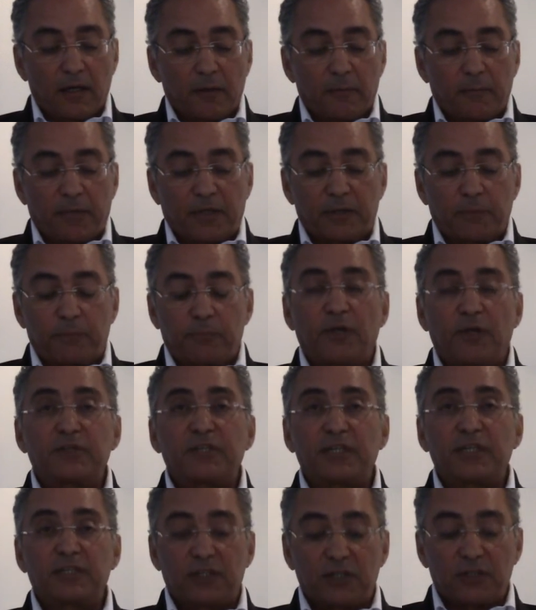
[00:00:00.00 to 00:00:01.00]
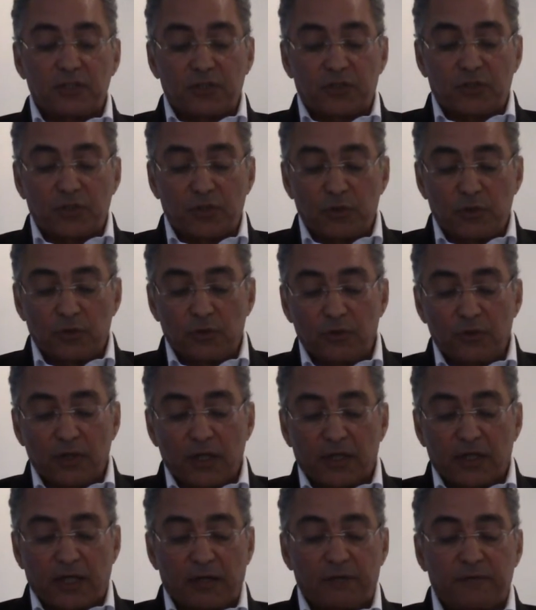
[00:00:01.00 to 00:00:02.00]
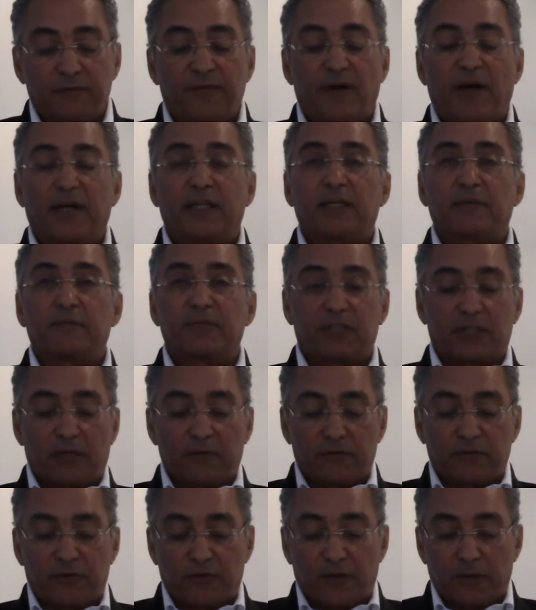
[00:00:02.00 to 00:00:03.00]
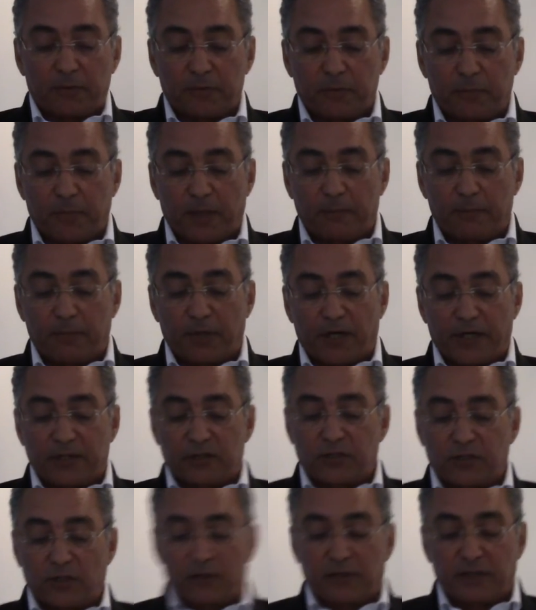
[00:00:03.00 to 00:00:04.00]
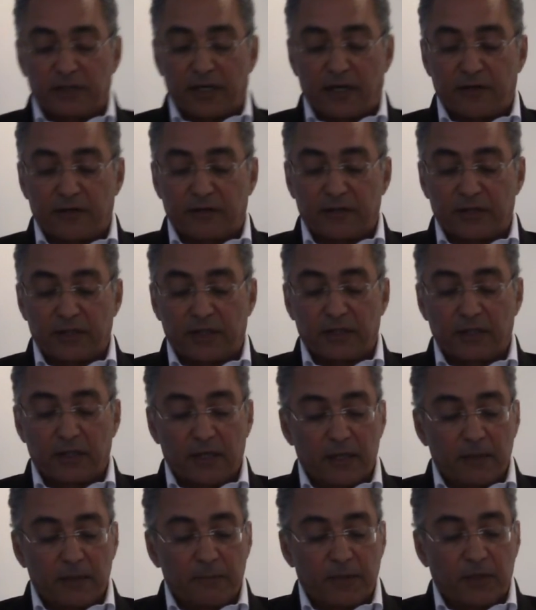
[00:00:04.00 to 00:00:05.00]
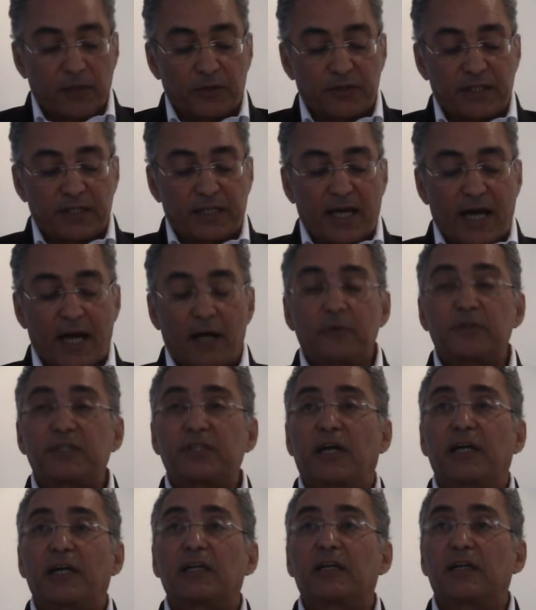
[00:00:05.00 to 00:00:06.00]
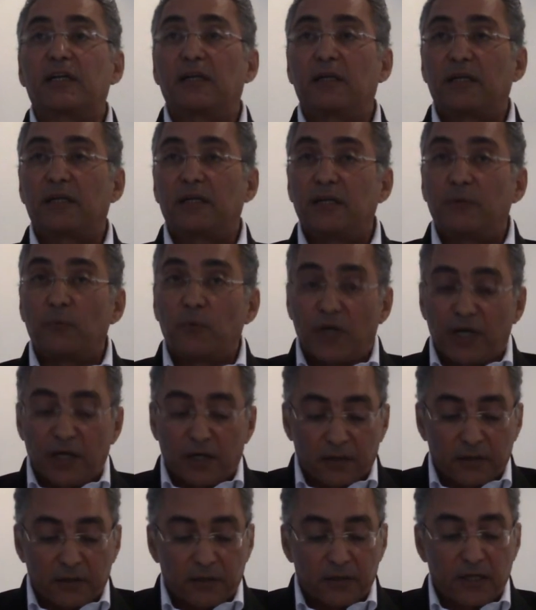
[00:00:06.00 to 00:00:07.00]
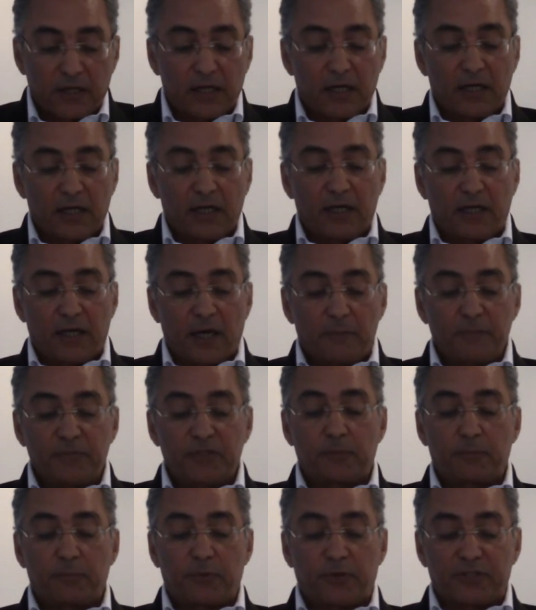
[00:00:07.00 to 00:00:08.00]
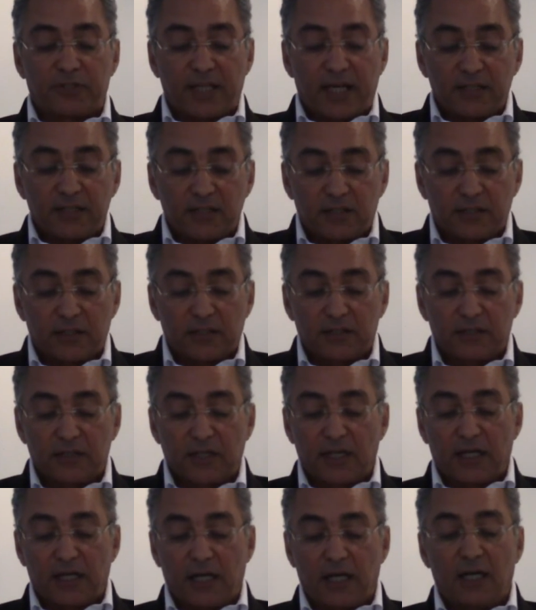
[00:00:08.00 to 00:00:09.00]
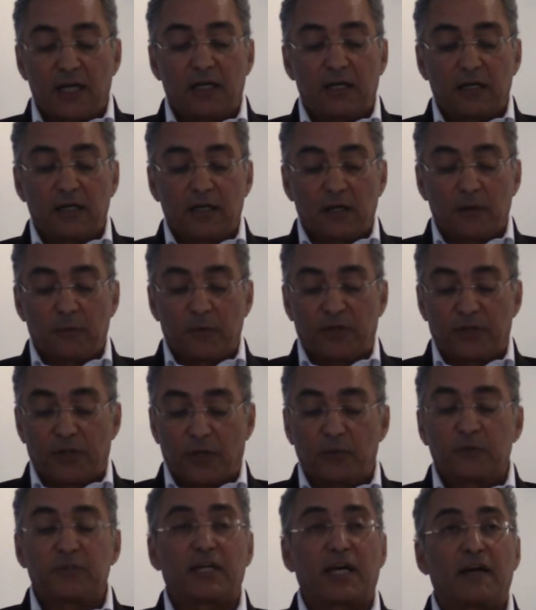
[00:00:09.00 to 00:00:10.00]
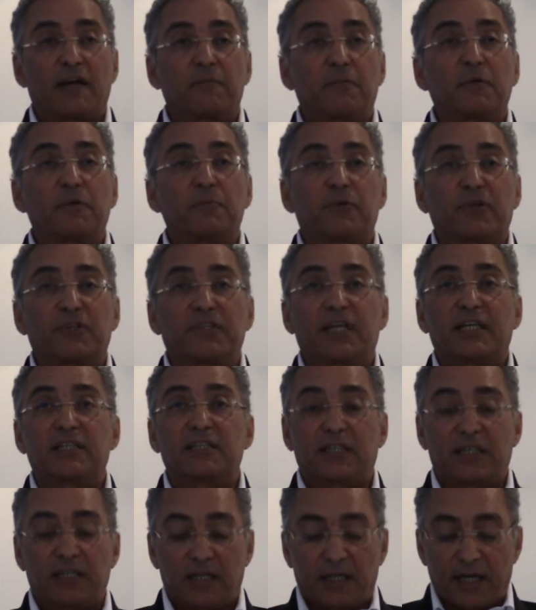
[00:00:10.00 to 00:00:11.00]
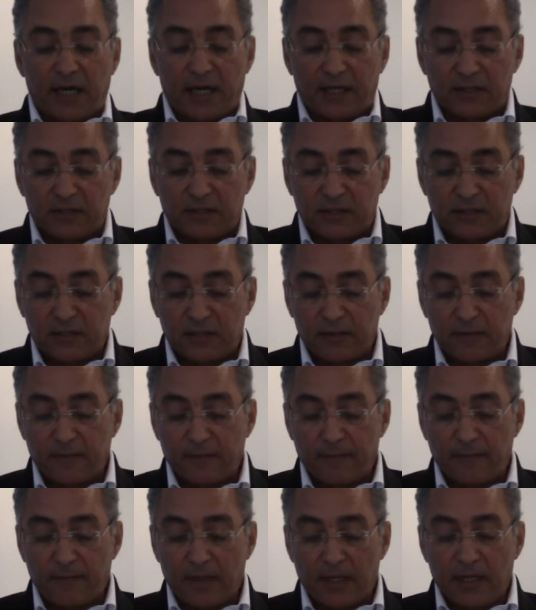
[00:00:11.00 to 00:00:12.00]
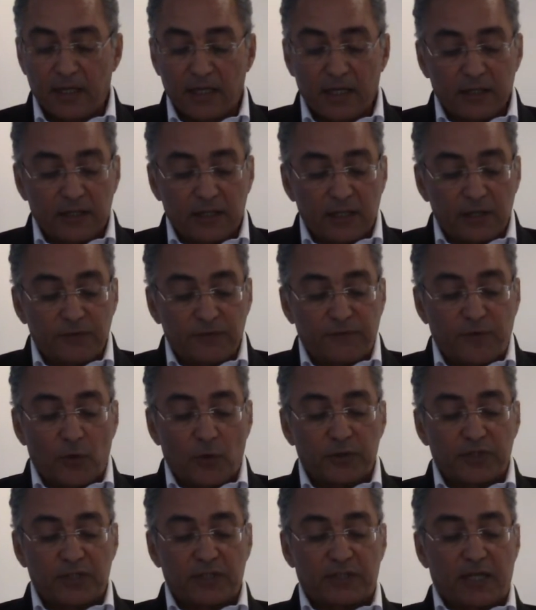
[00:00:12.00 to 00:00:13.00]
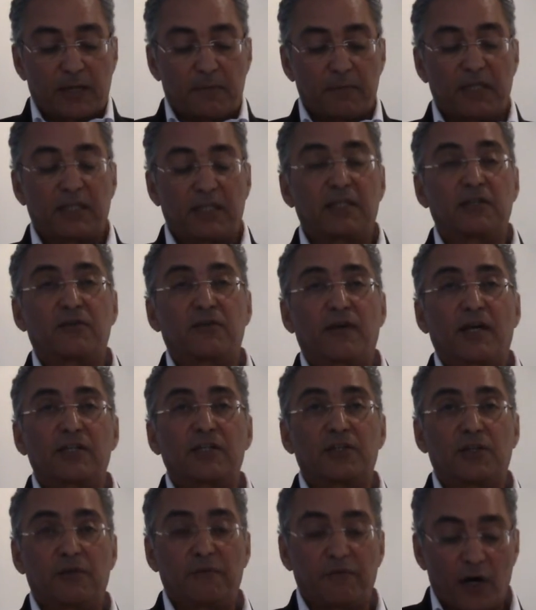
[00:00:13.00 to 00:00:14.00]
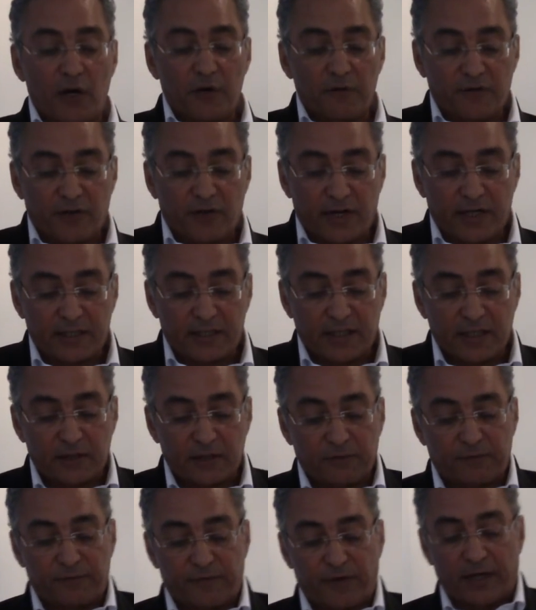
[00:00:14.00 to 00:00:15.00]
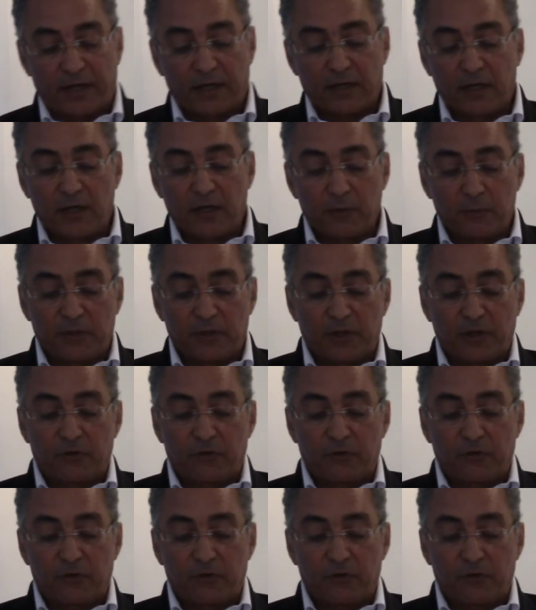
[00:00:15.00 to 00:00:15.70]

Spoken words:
But the protesters too can find themselves gripped by blind solidarity, because the outside world lumps the protesters in with those they have been protesting against. This forces them in the direction of over-identifying with the